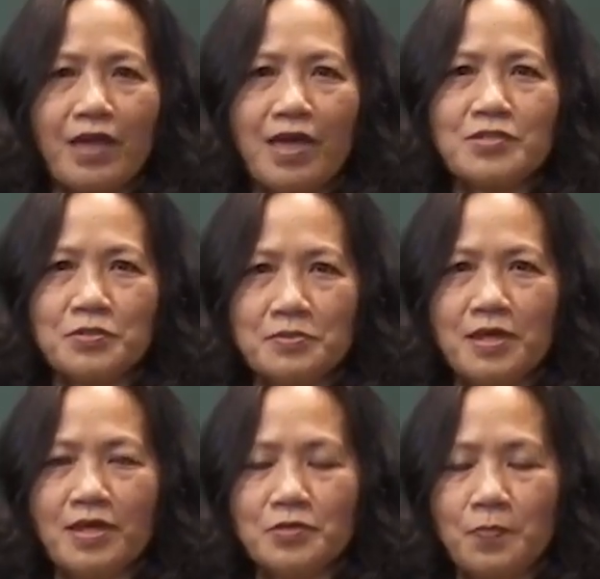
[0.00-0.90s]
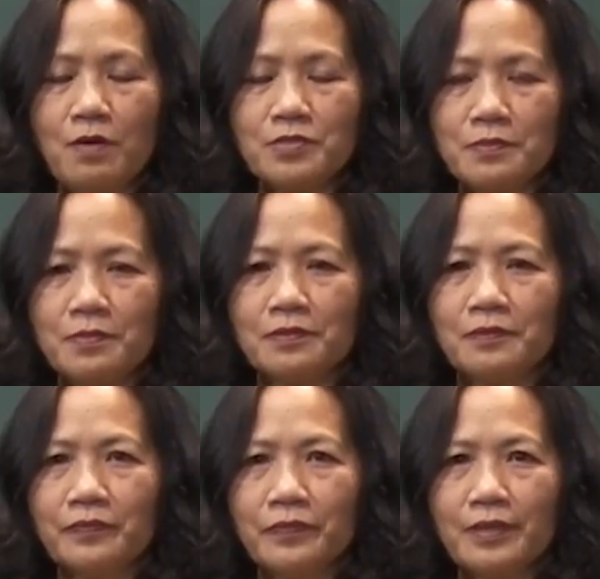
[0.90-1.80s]
as soon as
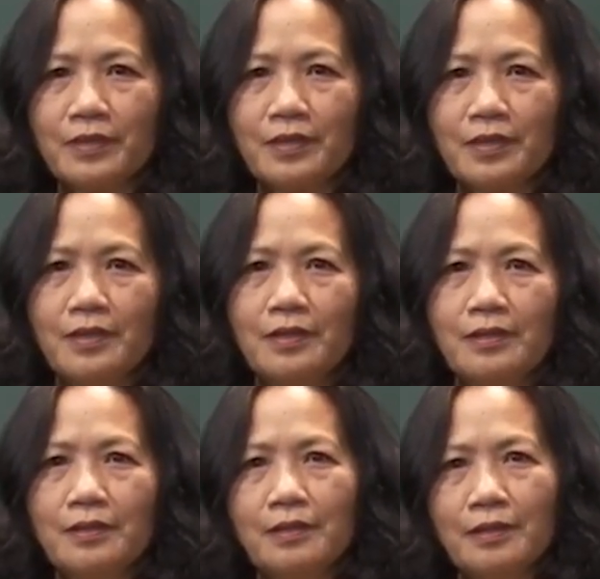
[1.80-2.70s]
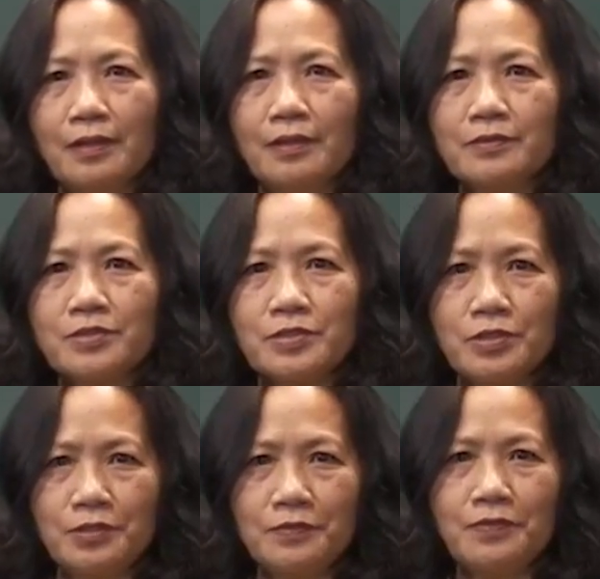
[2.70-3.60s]
possible. See
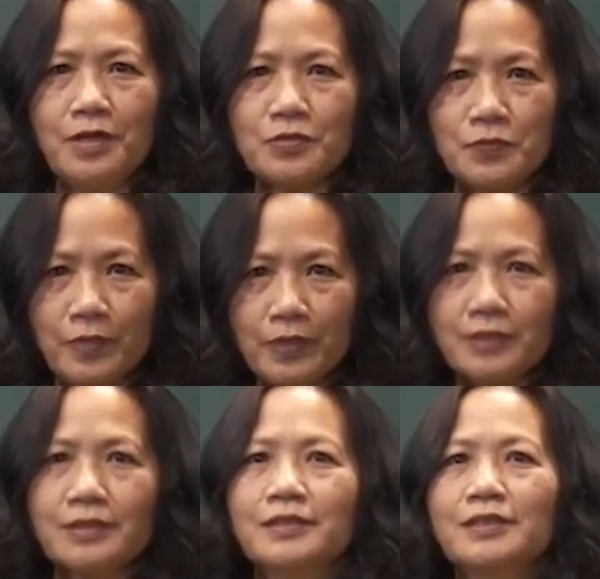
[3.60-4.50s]
you next week.